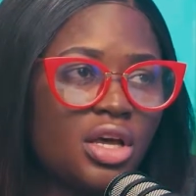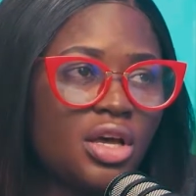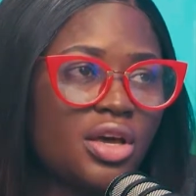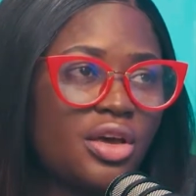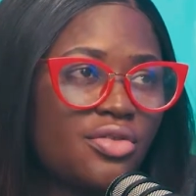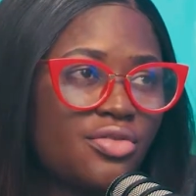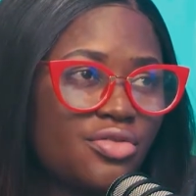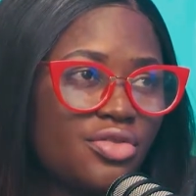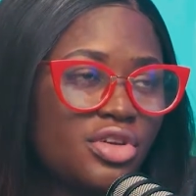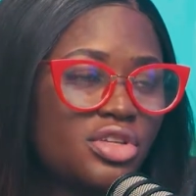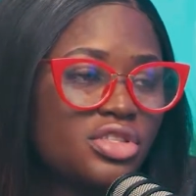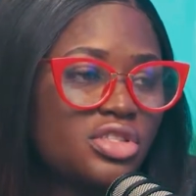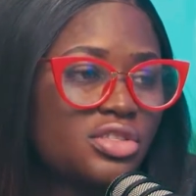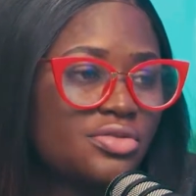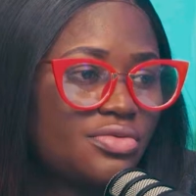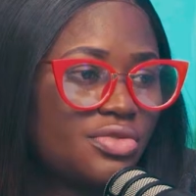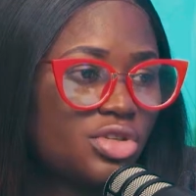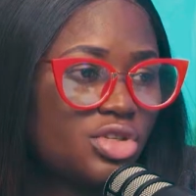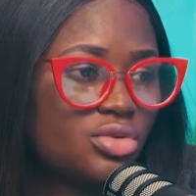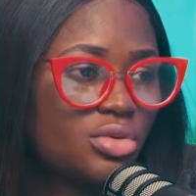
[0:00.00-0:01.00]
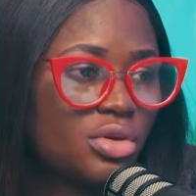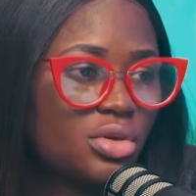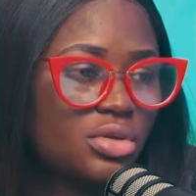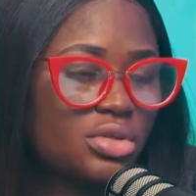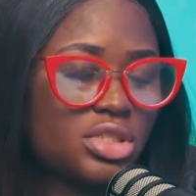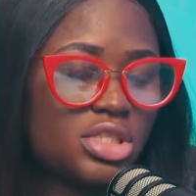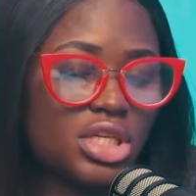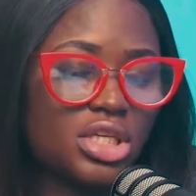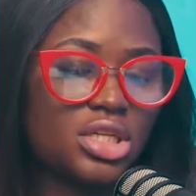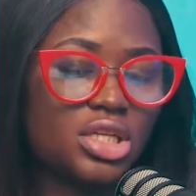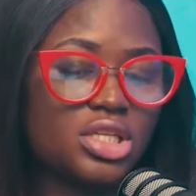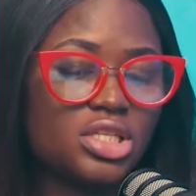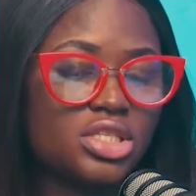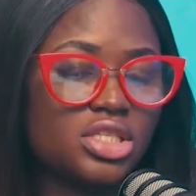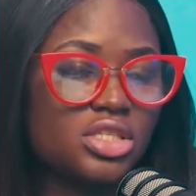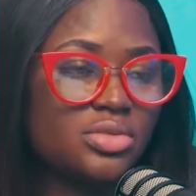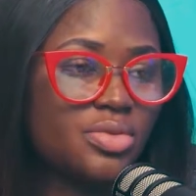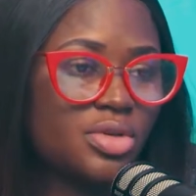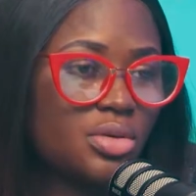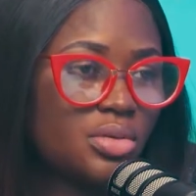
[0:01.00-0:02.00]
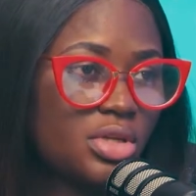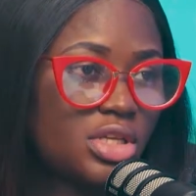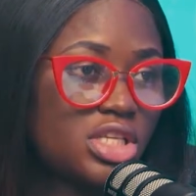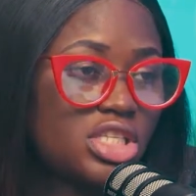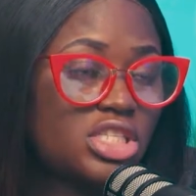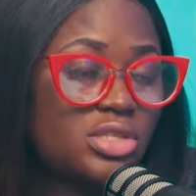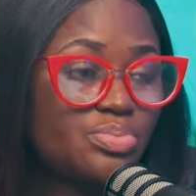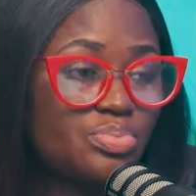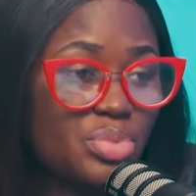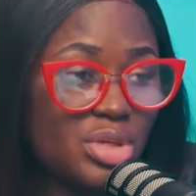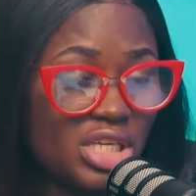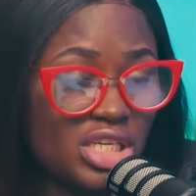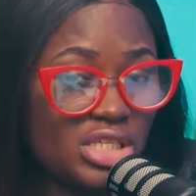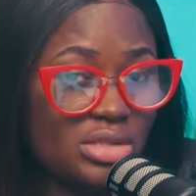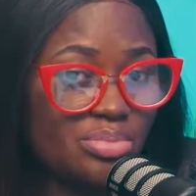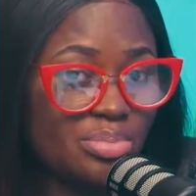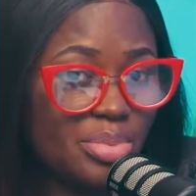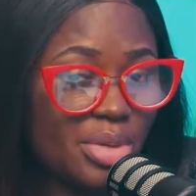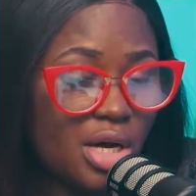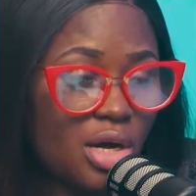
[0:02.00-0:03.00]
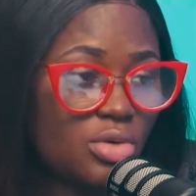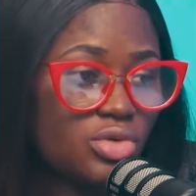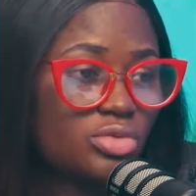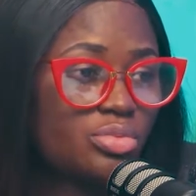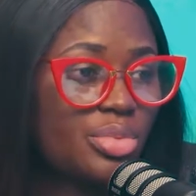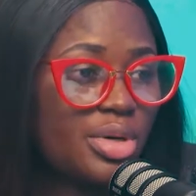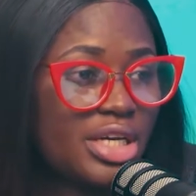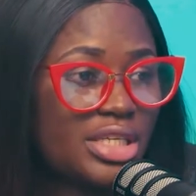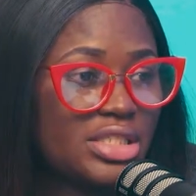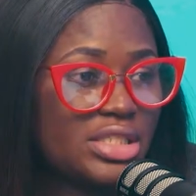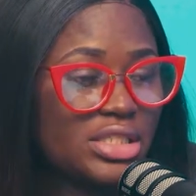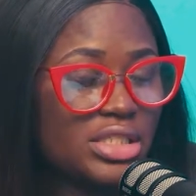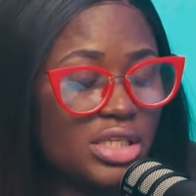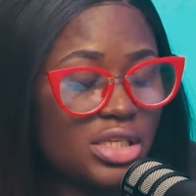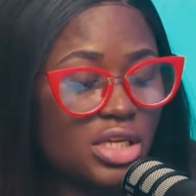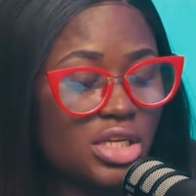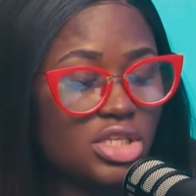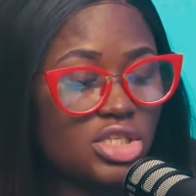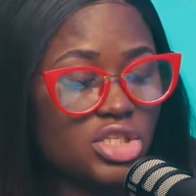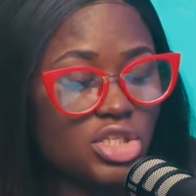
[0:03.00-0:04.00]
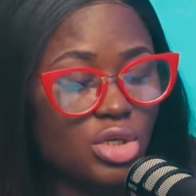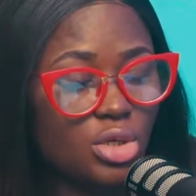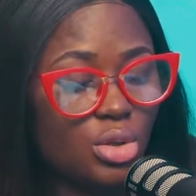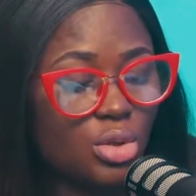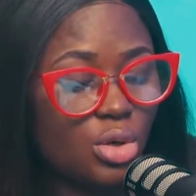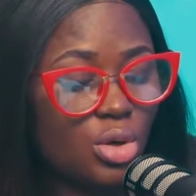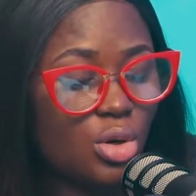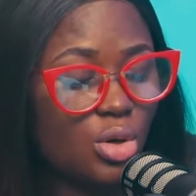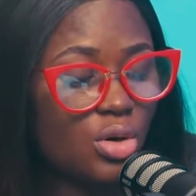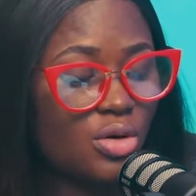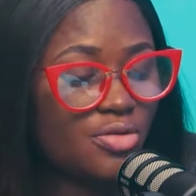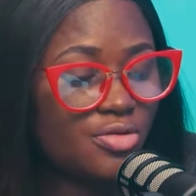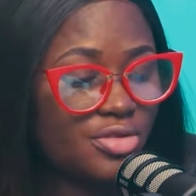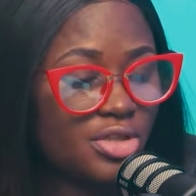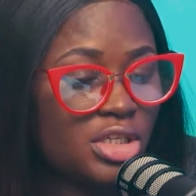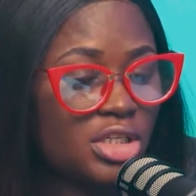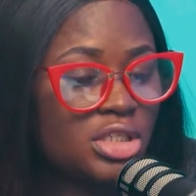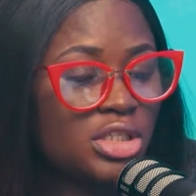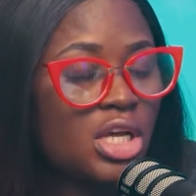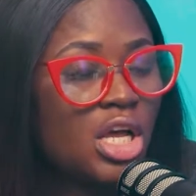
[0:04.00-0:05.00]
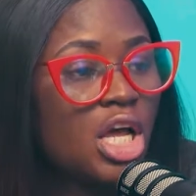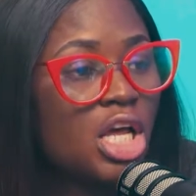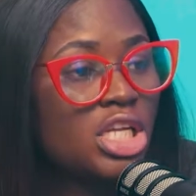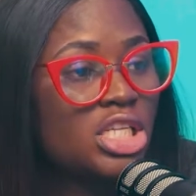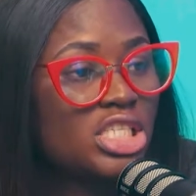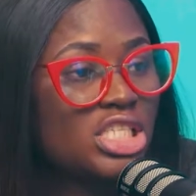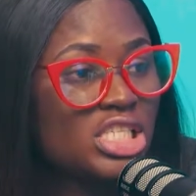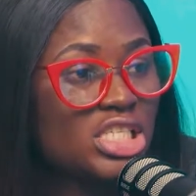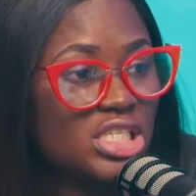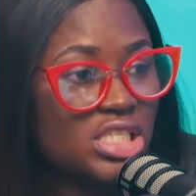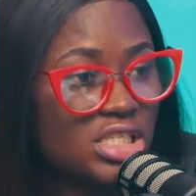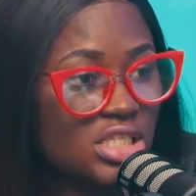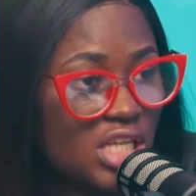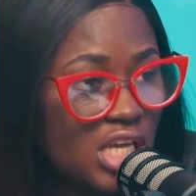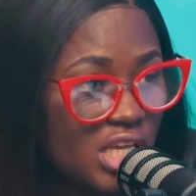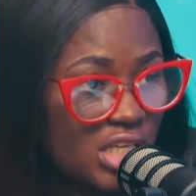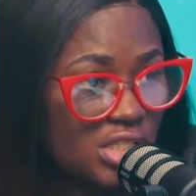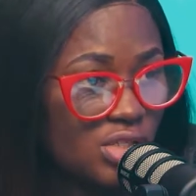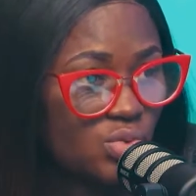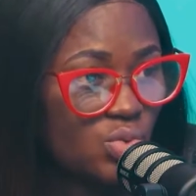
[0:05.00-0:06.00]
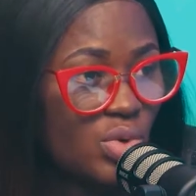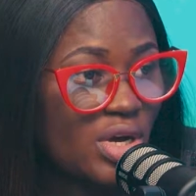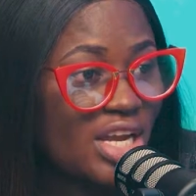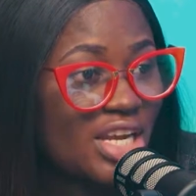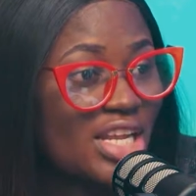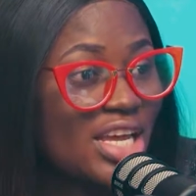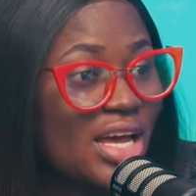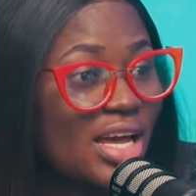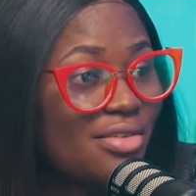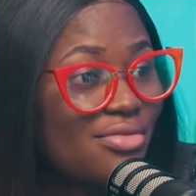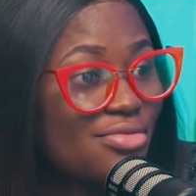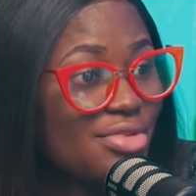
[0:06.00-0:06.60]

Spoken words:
individual tenant is being bound by the tenancy law governing the state where they are